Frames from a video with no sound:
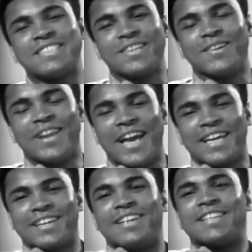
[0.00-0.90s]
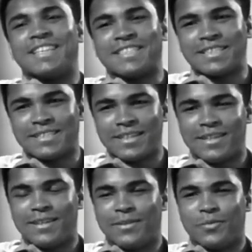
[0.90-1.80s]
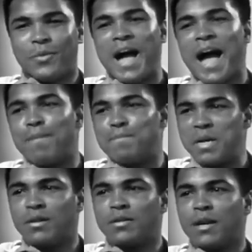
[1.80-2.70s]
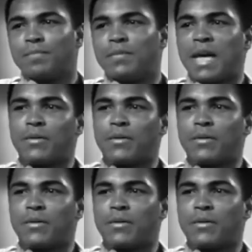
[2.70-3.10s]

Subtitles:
So, like, this is why I build up.